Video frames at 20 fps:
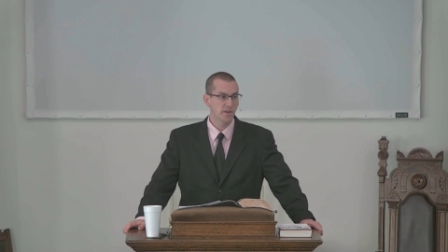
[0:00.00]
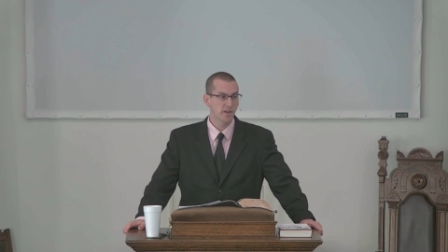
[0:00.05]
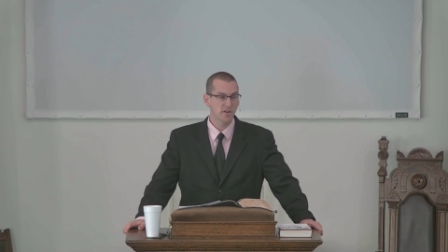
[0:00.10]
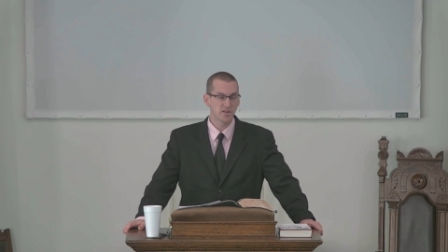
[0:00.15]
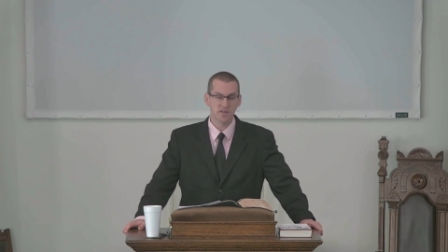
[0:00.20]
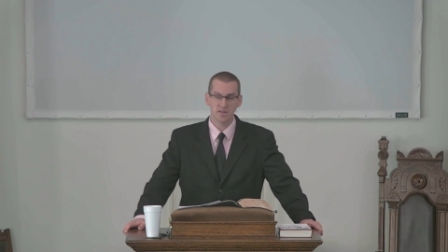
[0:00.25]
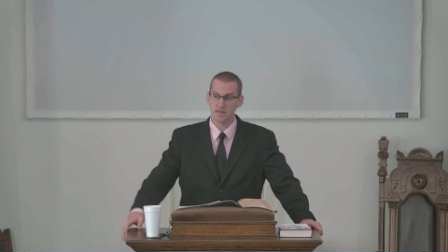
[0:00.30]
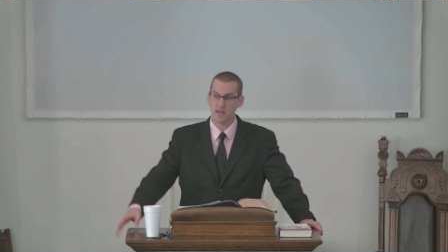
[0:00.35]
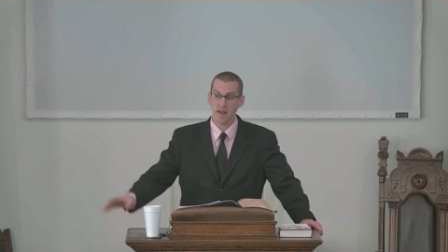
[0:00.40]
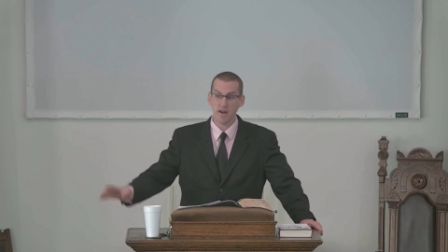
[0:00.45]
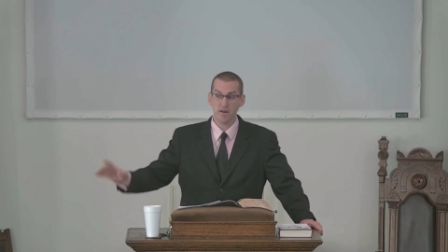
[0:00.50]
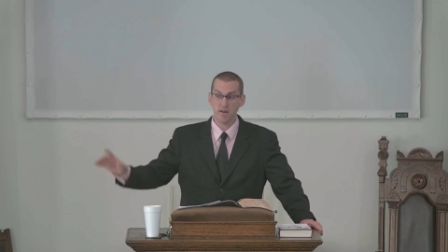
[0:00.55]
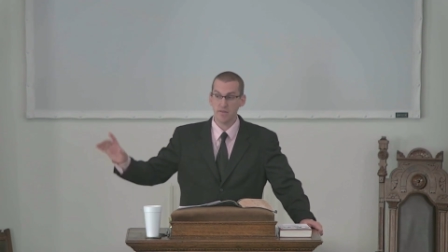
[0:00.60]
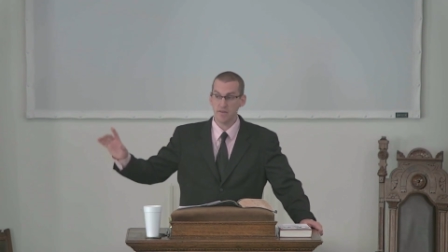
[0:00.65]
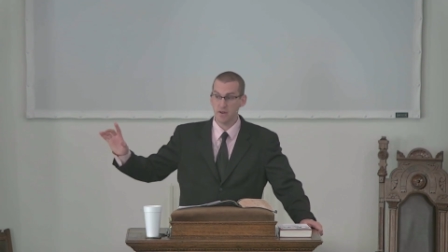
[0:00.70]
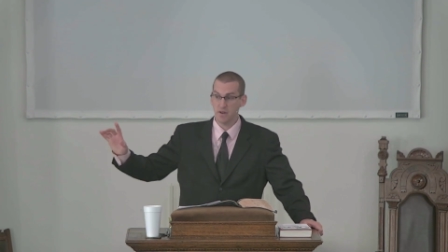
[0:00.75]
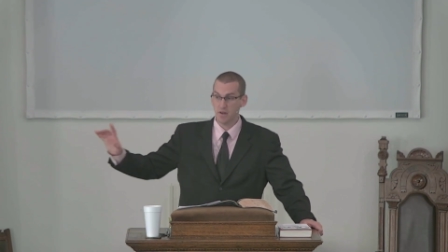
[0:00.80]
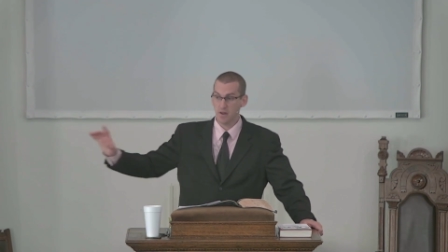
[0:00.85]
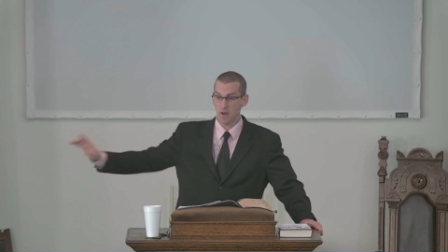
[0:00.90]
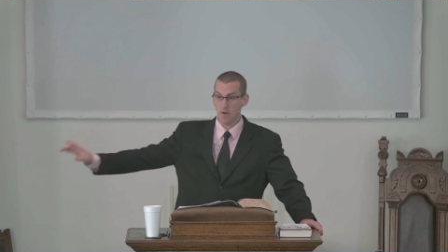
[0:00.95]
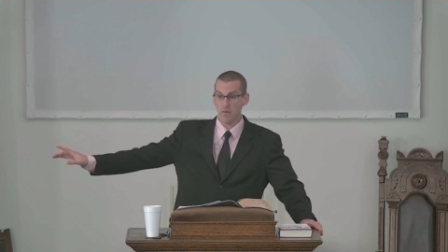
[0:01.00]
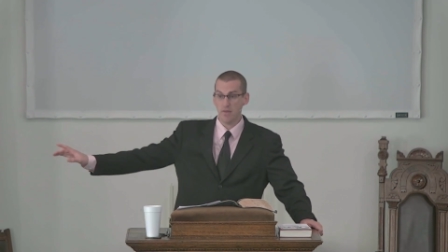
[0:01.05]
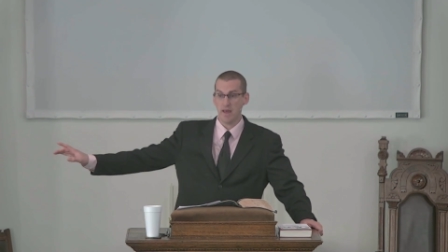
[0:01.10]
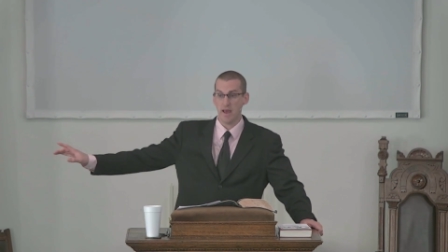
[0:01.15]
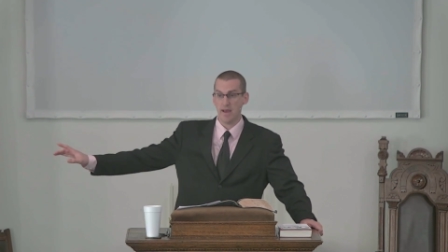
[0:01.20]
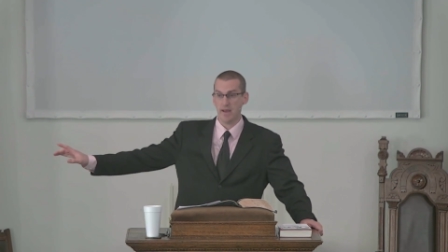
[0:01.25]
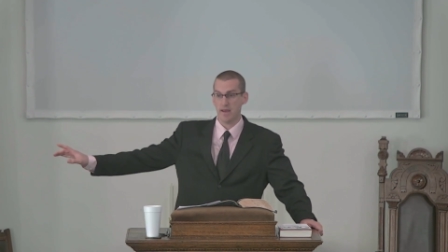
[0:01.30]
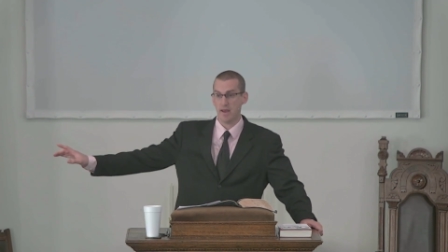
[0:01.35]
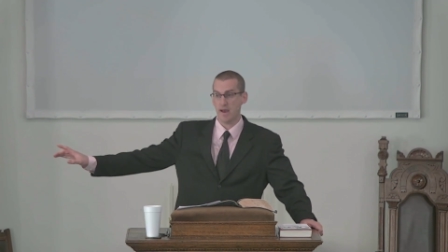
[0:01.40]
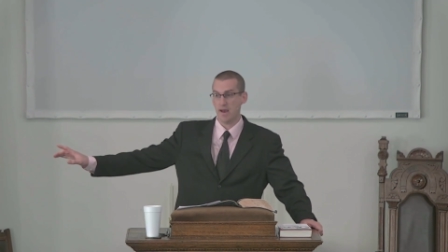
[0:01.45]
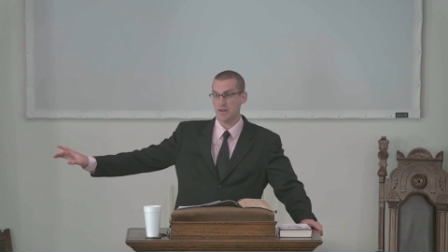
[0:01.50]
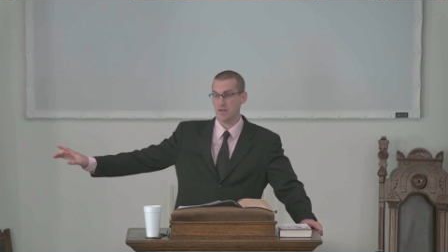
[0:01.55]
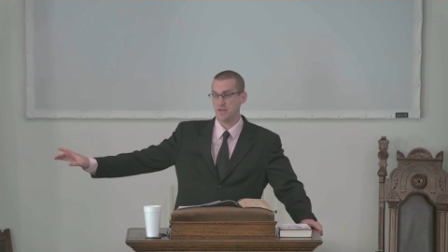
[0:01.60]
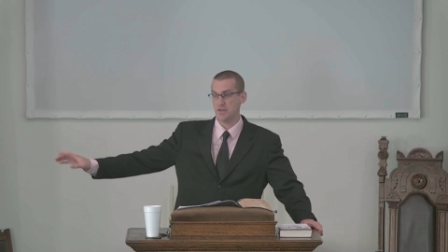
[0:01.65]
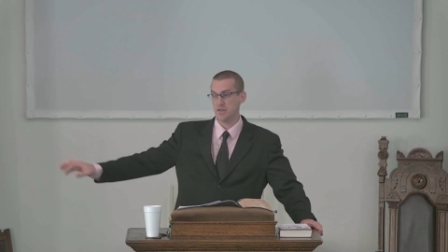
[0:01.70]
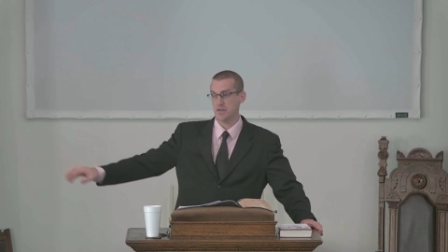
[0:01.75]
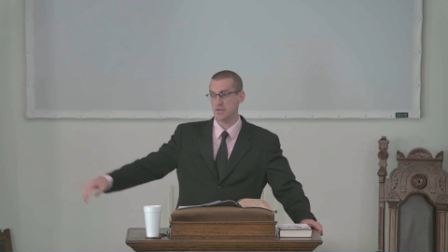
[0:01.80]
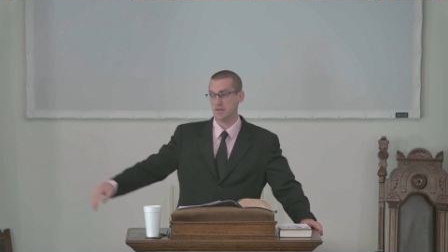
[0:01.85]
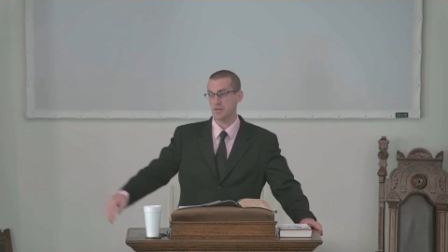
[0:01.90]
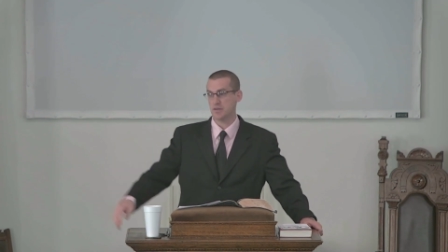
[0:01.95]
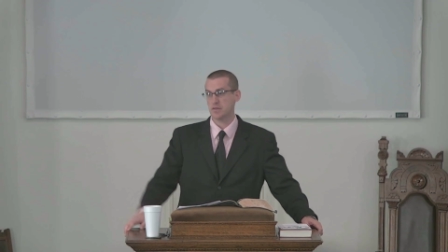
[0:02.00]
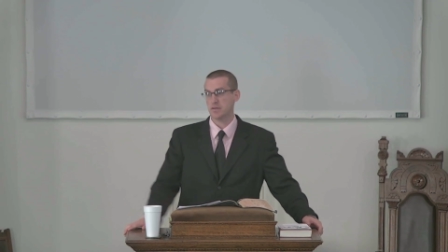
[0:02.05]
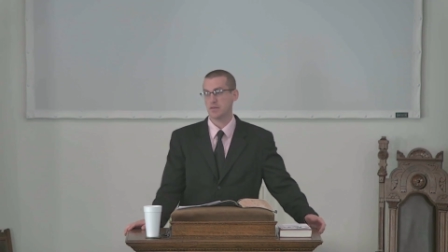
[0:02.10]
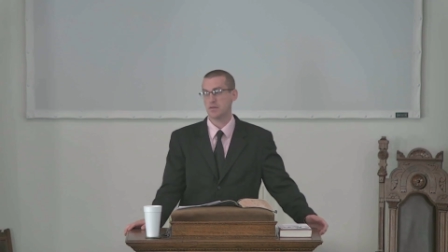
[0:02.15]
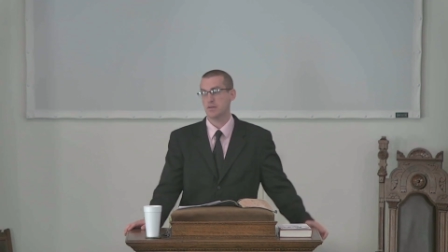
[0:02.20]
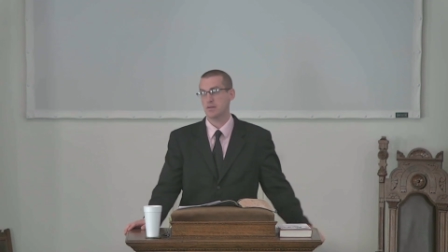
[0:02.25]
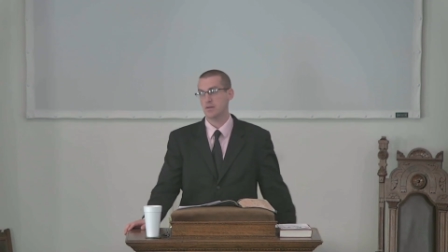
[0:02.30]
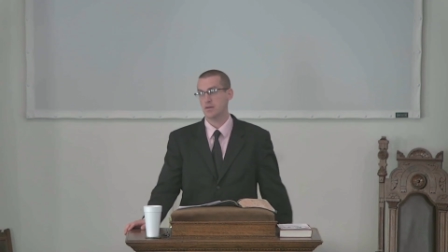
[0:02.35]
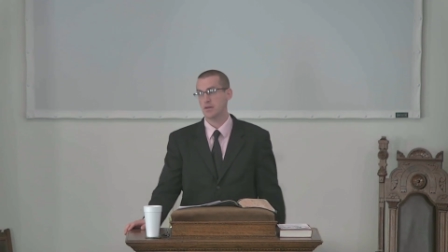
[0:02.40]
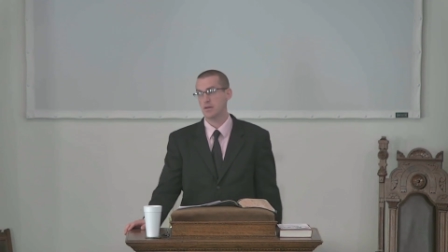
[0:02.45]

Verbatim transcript: Peter says, I don't even know that guy, Jesus.